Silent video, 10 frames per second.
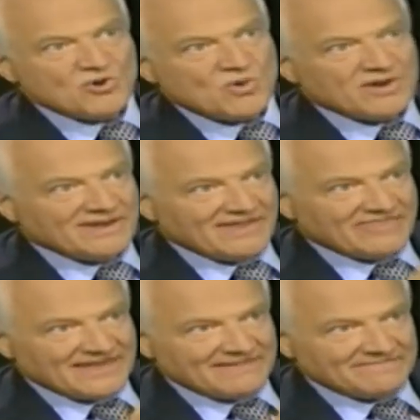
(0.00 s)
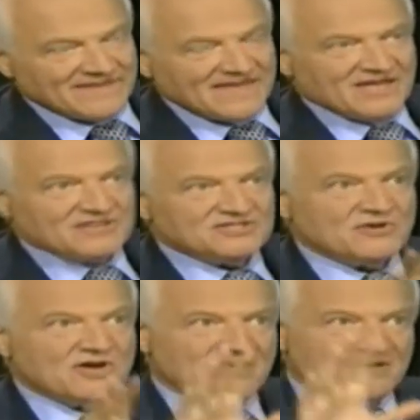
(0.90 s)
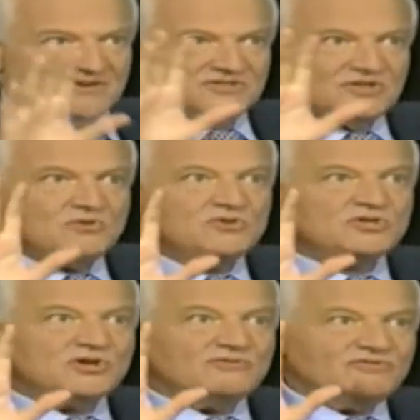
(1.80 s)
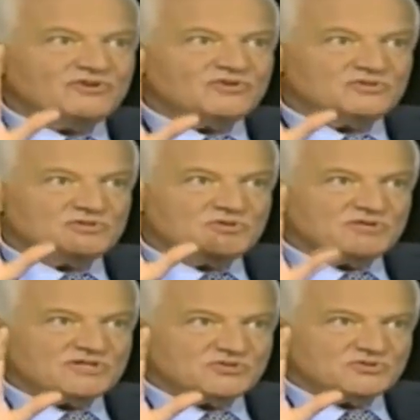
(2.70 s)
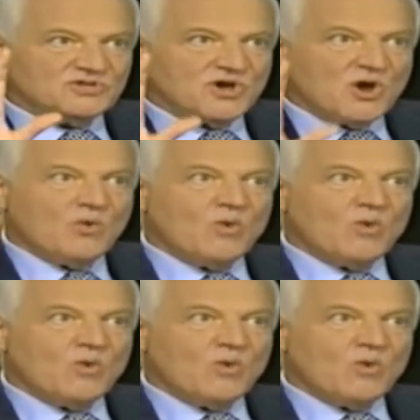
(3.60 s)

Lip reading: who want nothing. So don't confuse two issues.